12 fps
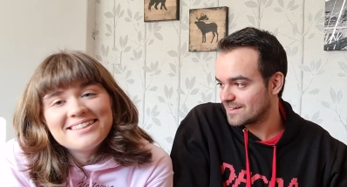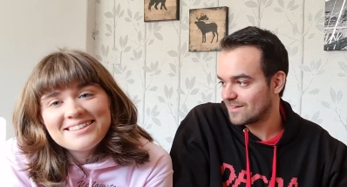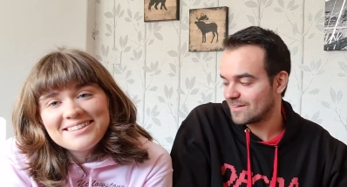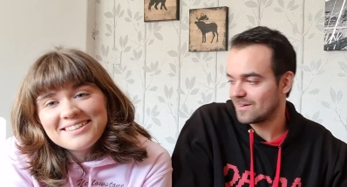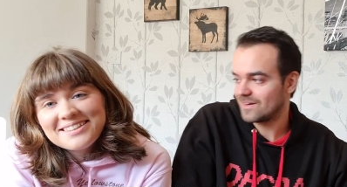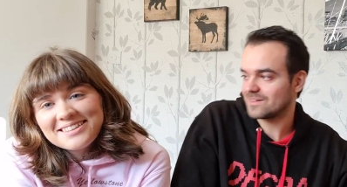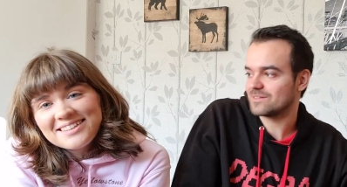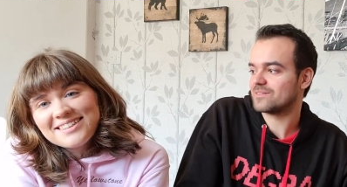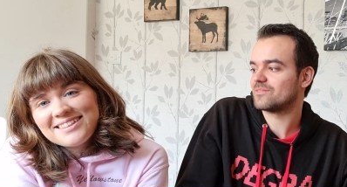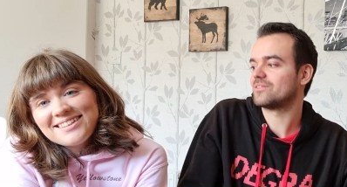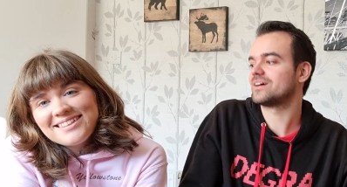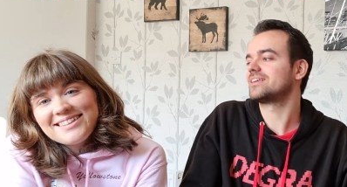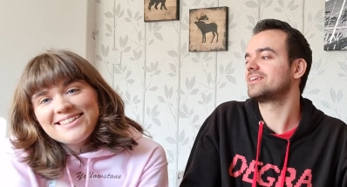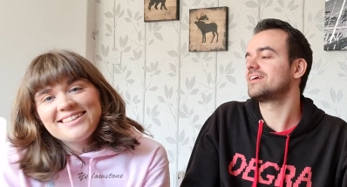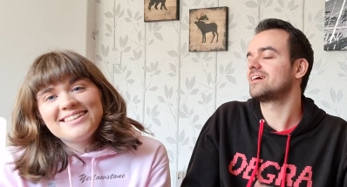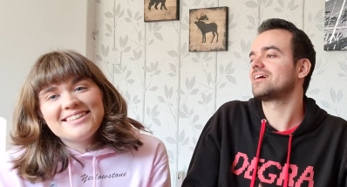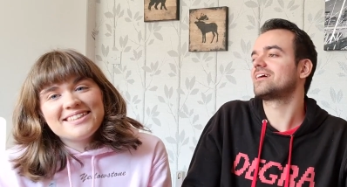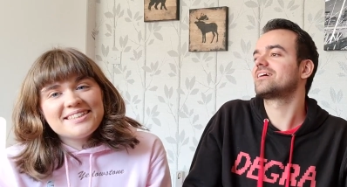Speaker 1: Oh,
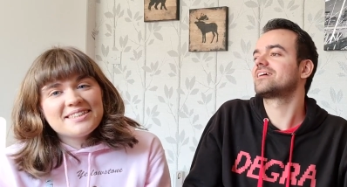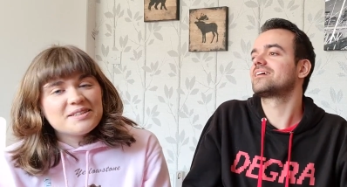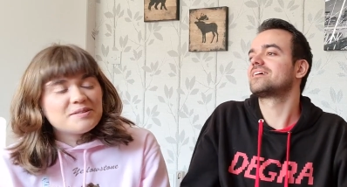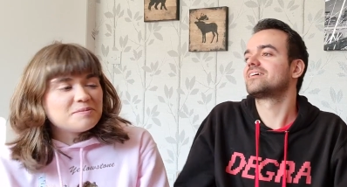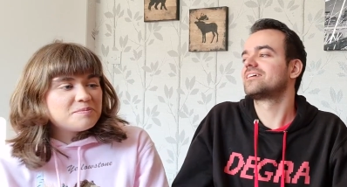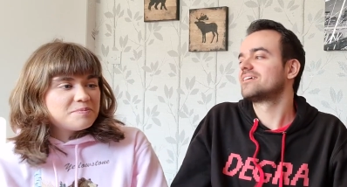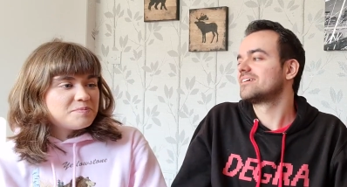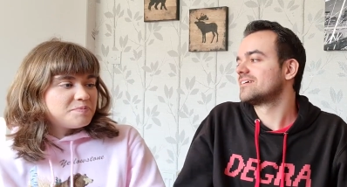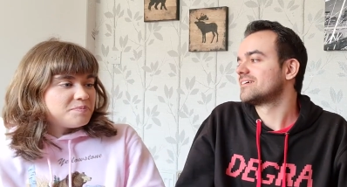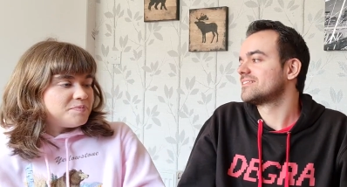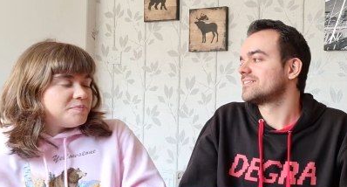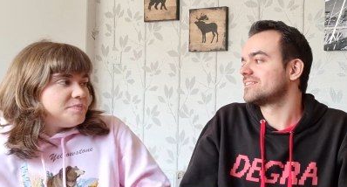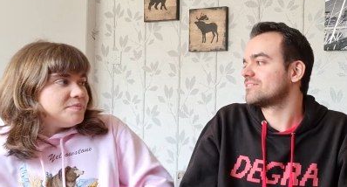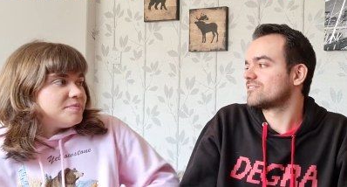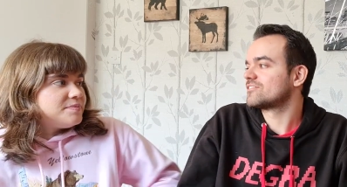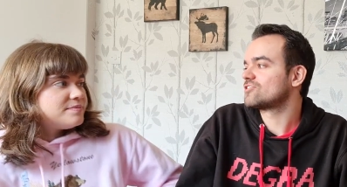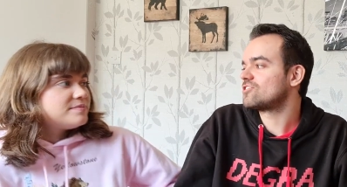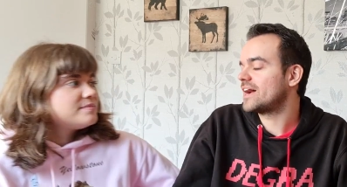when.
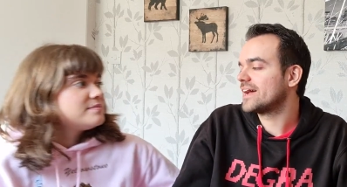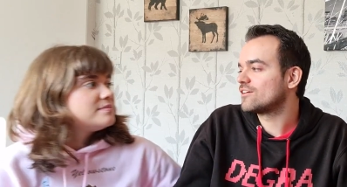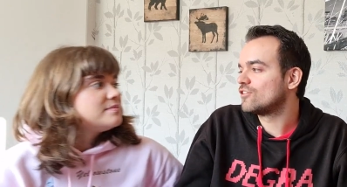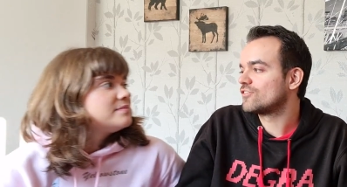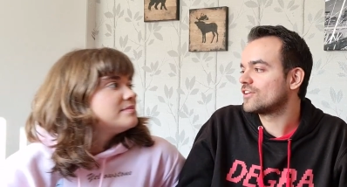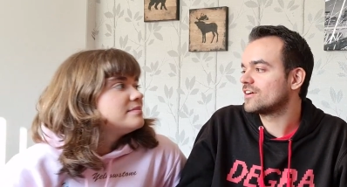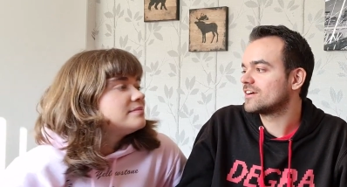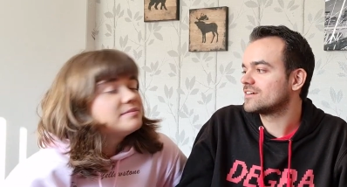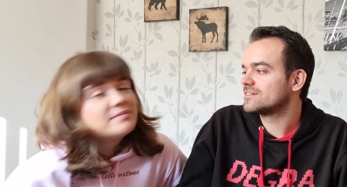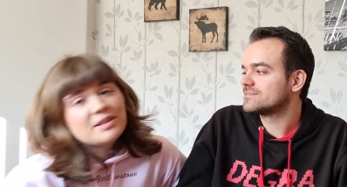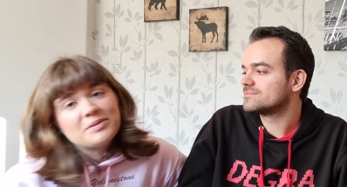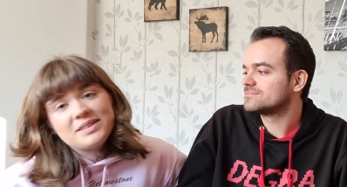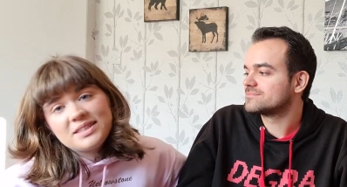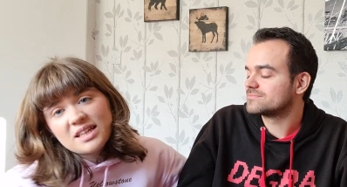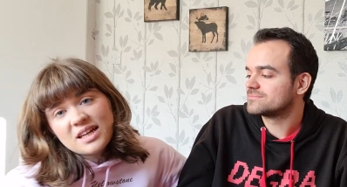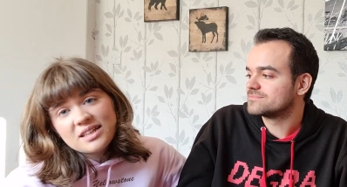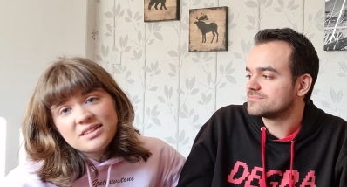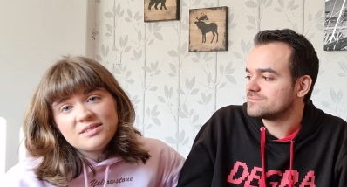Crying over her. That was
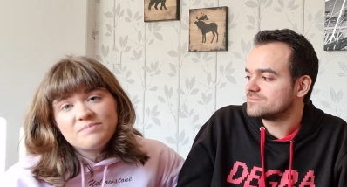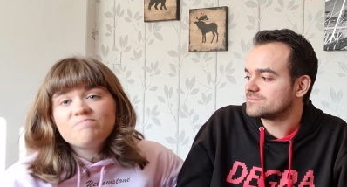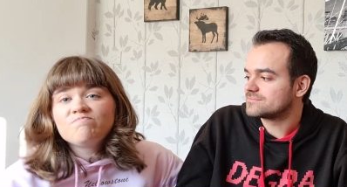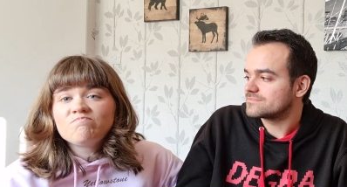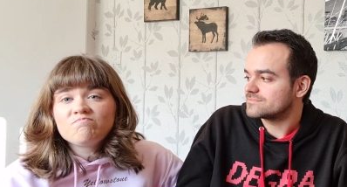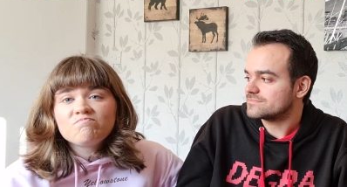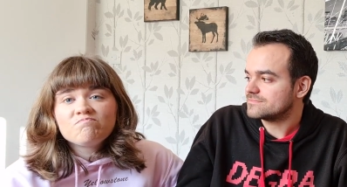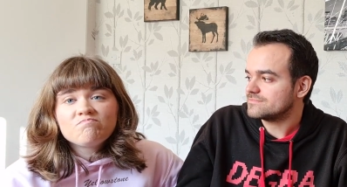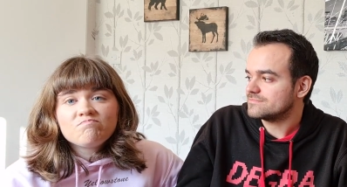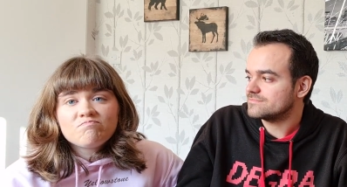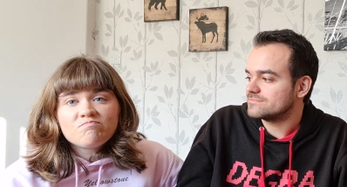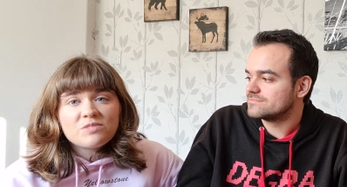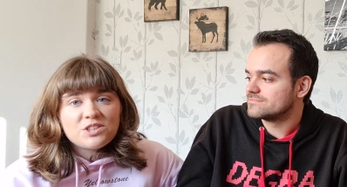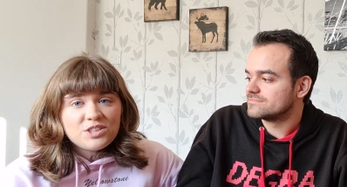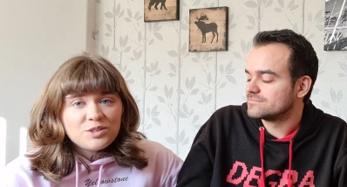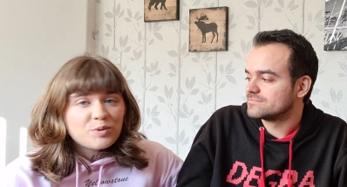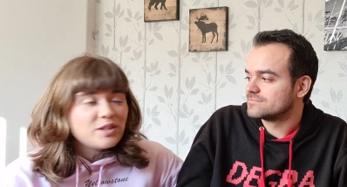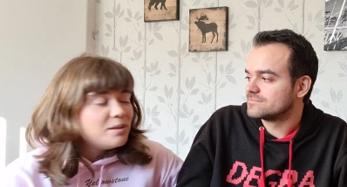sad.
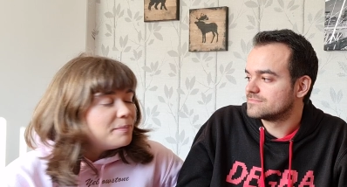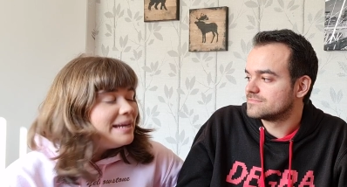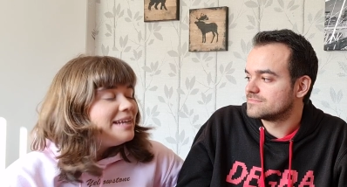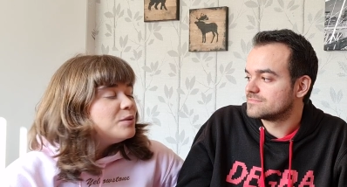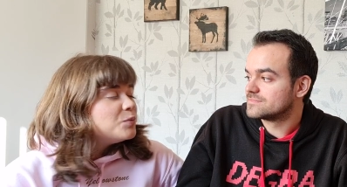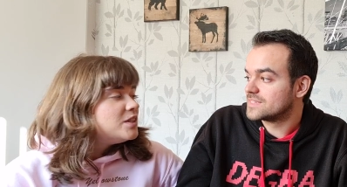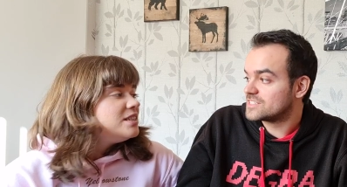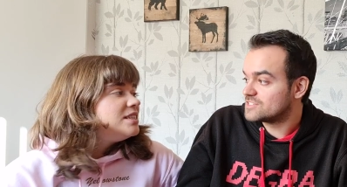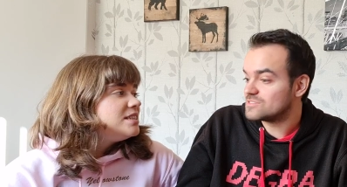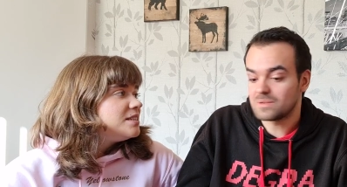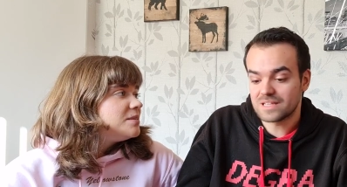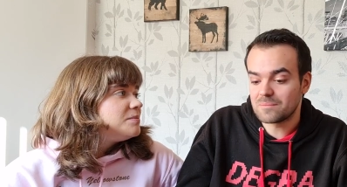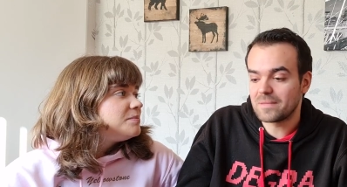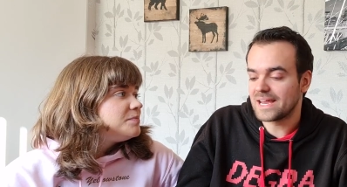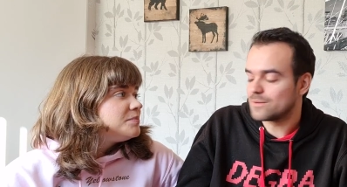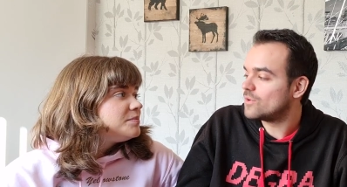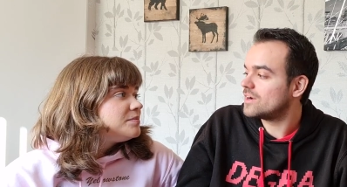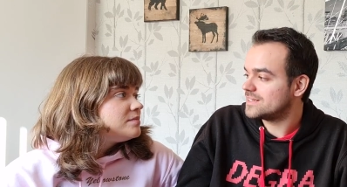
Speaker 2: She's one of the main ones.
Speaker 1: She was one of the
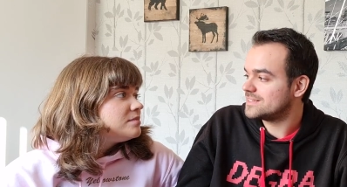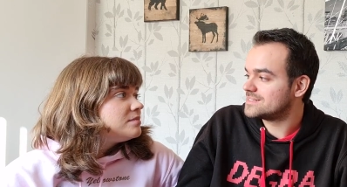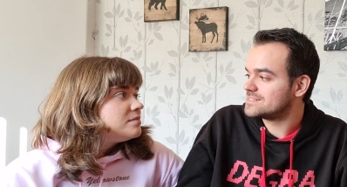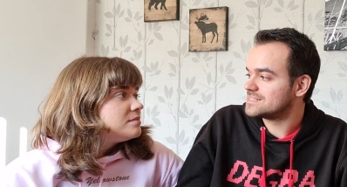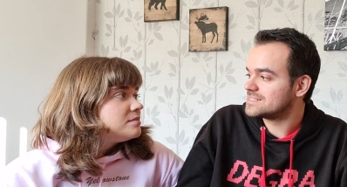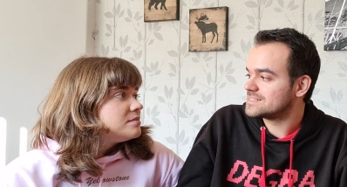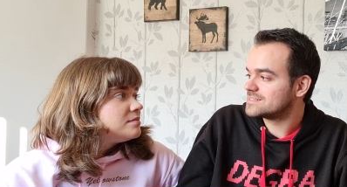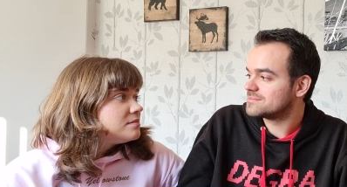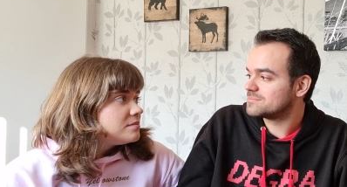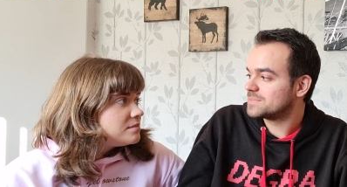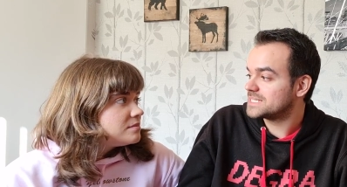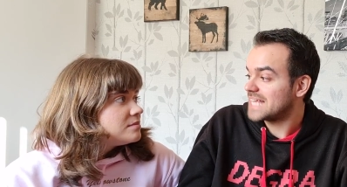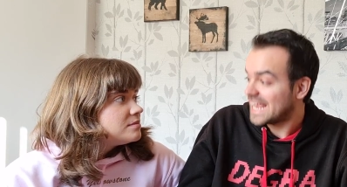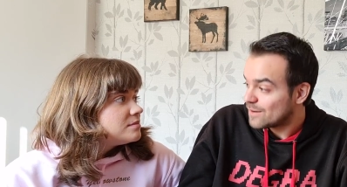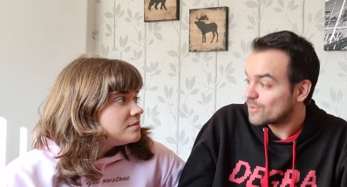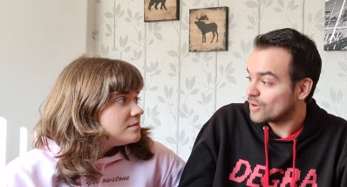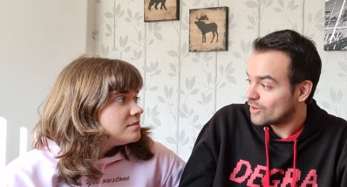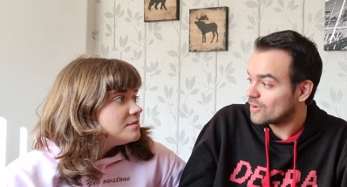main ones.
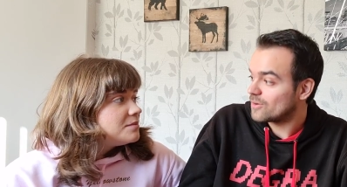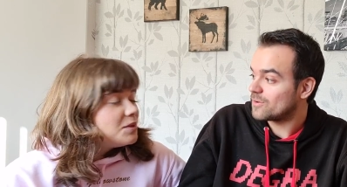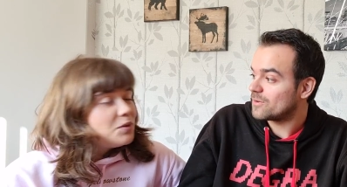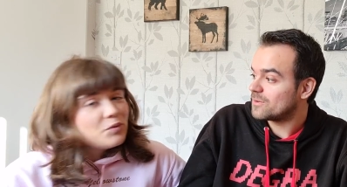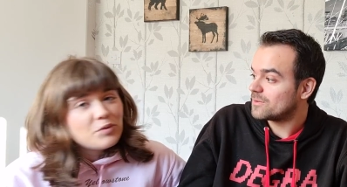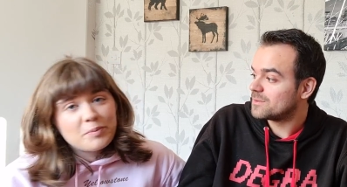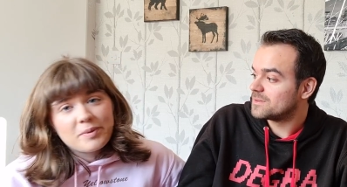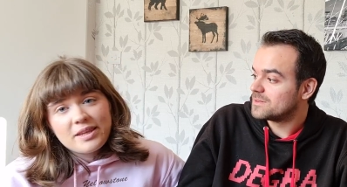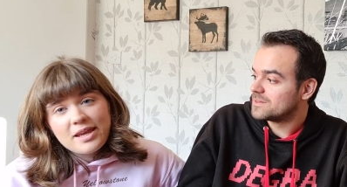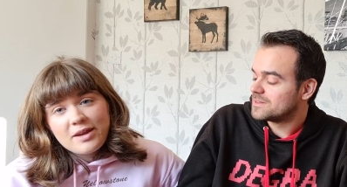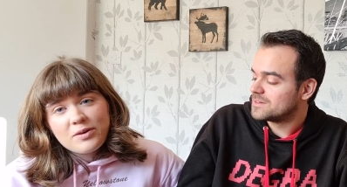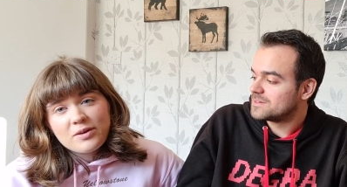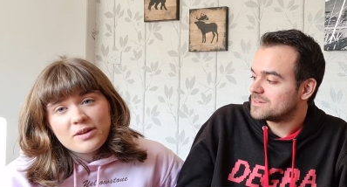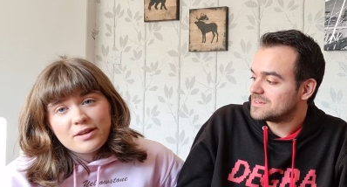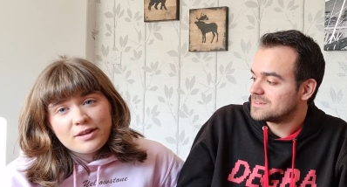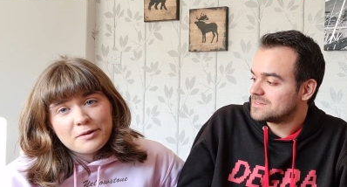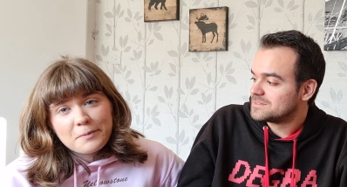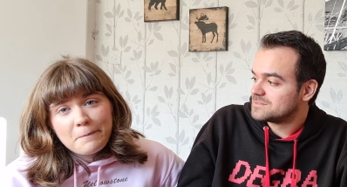Potato
Speaker 2: Girl. It was Potato
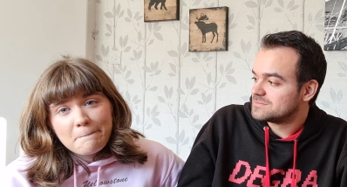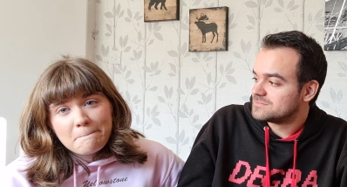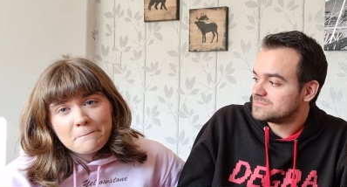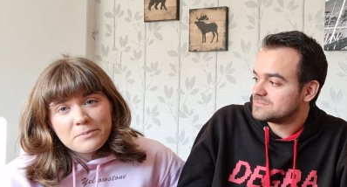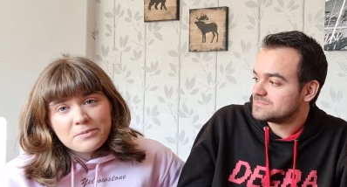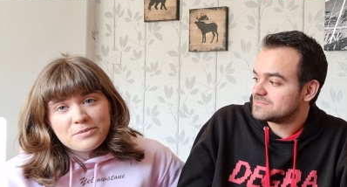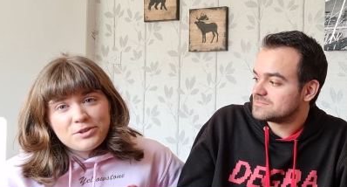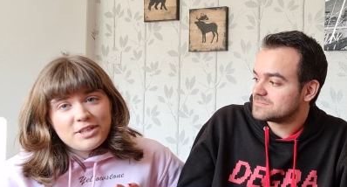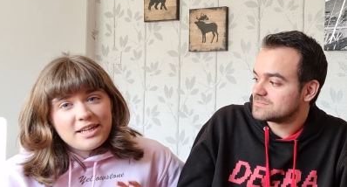Girl. She